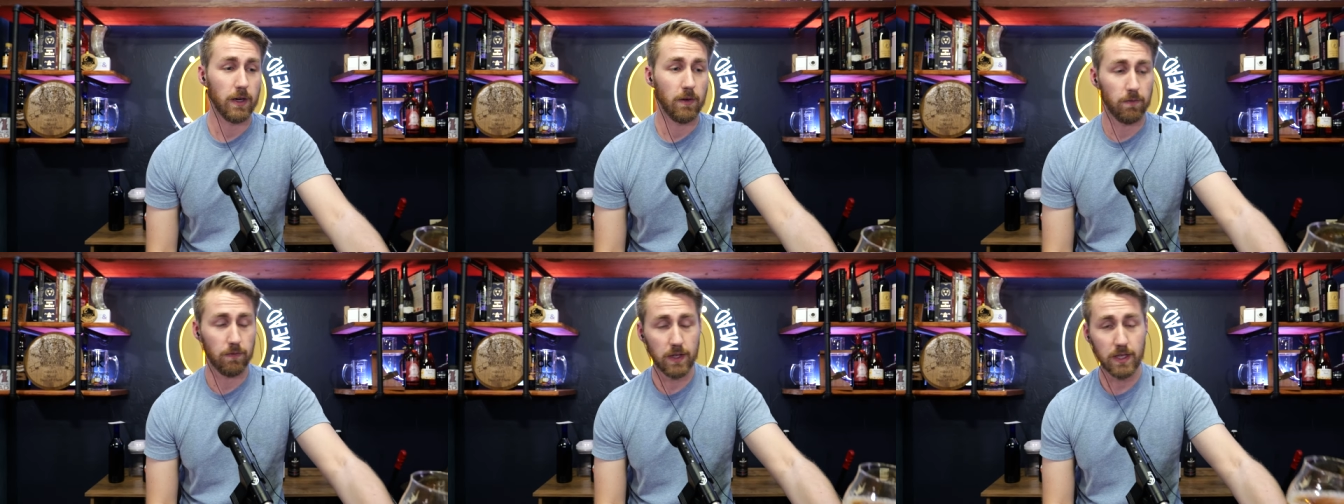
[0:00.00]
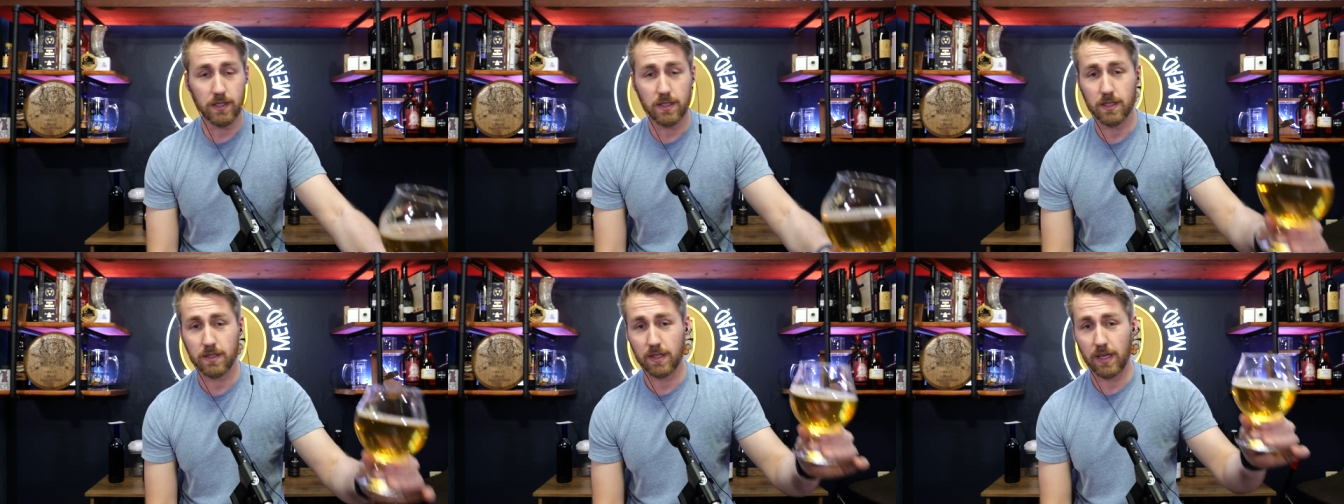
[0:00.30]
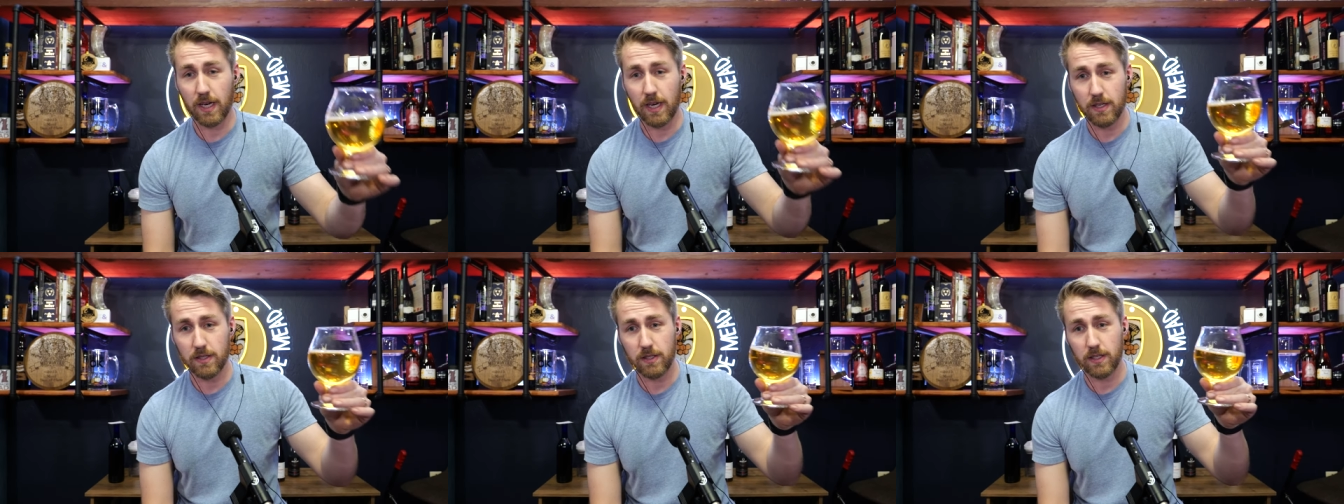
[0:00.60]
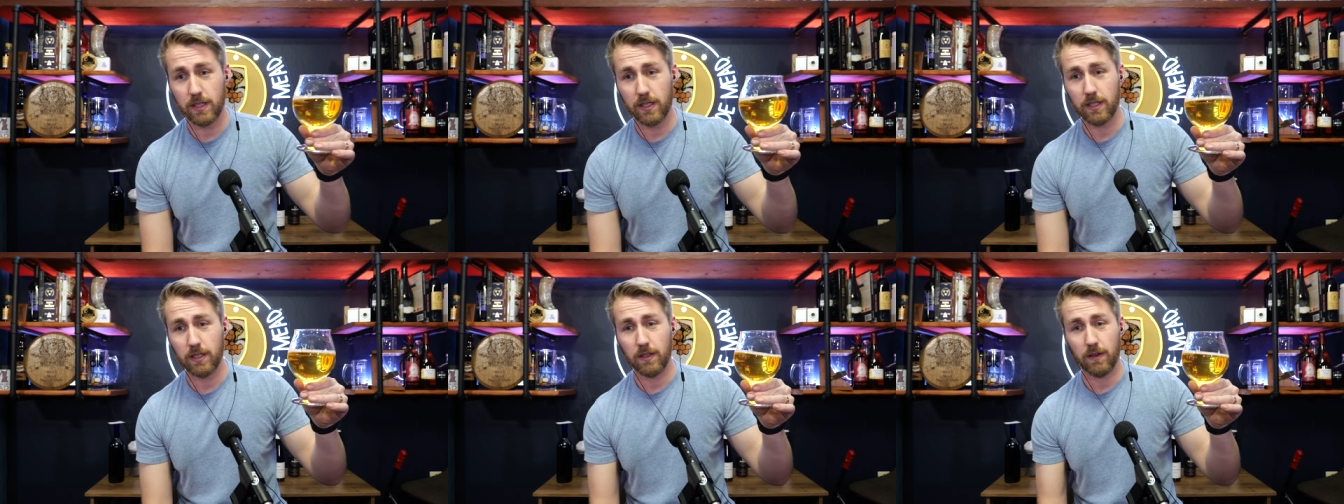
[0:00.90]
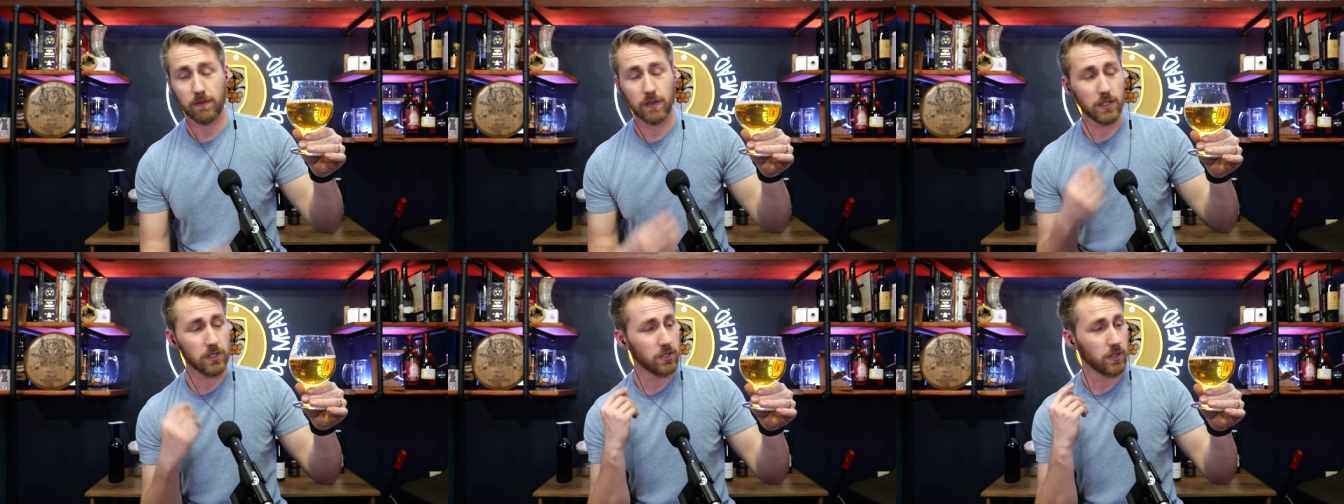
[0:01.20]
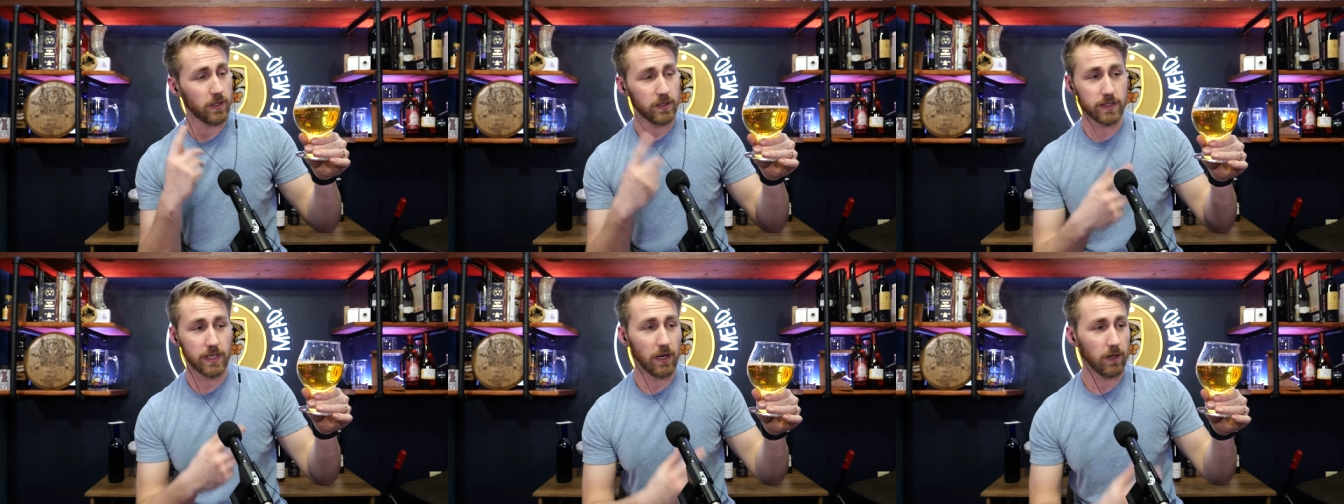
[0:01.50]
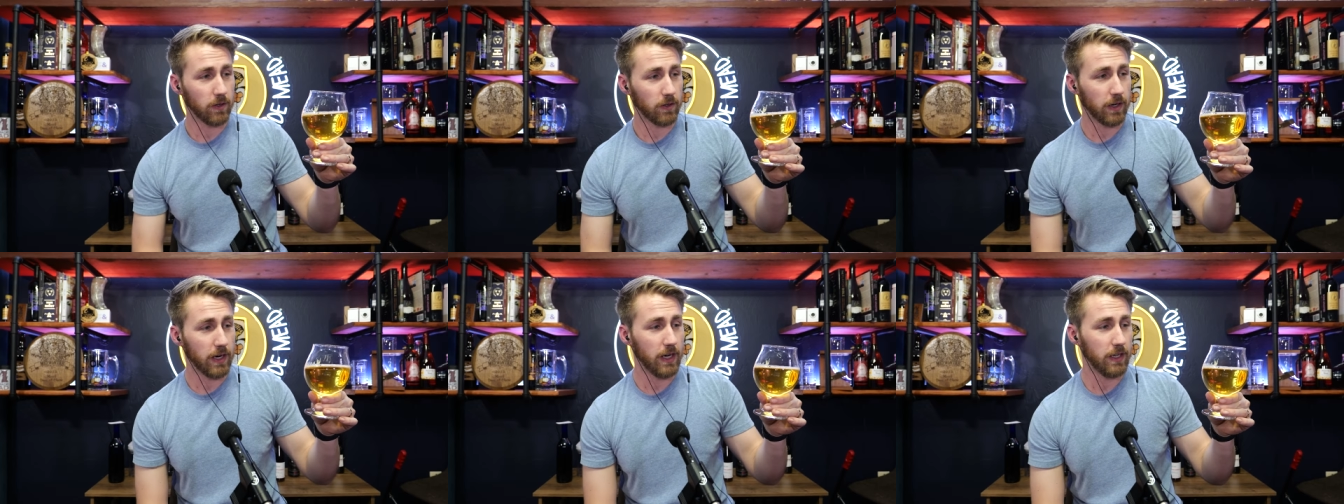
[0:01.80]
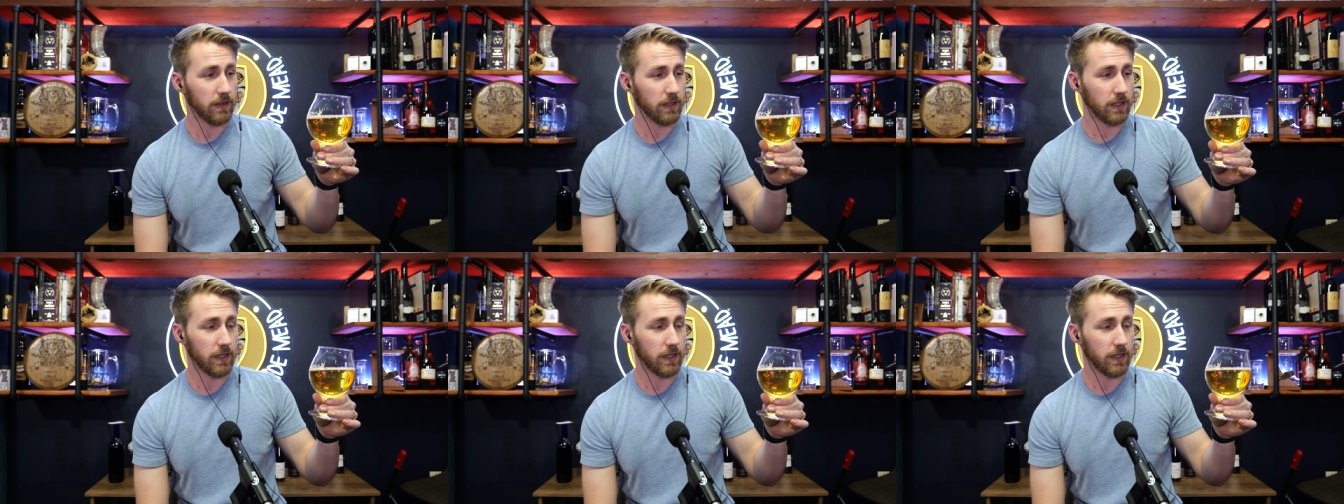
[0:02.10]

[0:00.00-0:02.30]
If this is easier, if this turns out great,